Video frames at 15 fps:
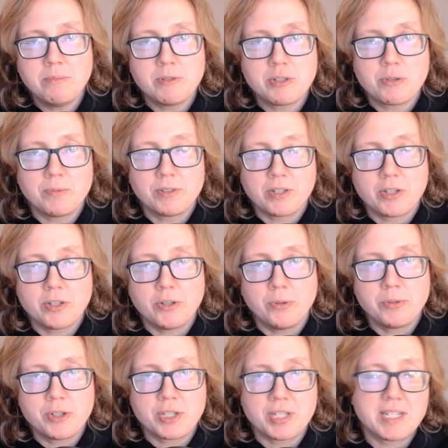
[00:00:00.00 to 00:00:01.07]
which will go
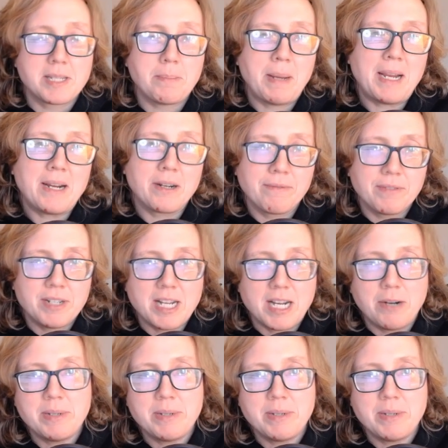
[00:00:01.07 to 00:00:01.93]
just as a pair for now.